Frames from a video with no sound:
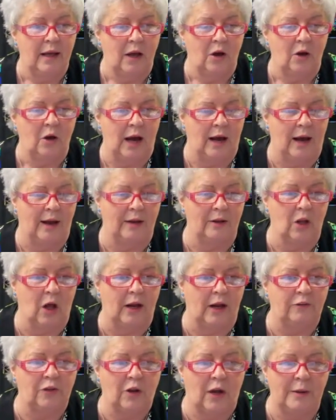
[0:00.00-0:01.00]
Uh, a
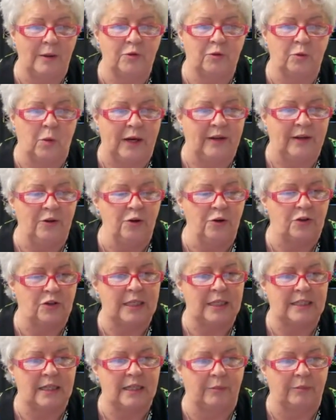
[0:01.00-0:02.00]
lot of times when you
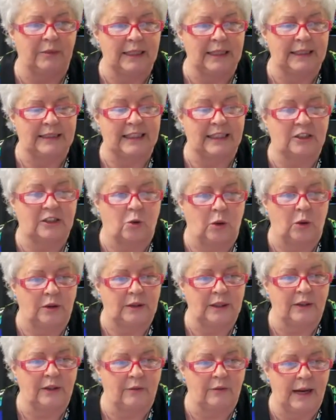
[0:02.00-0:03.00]
see something that says
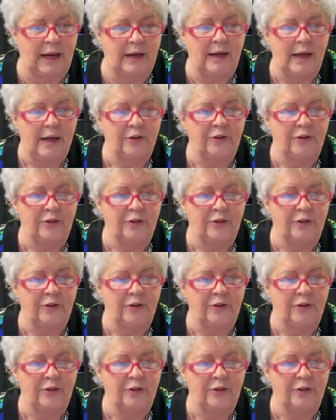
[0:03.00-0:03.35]
quilting thread,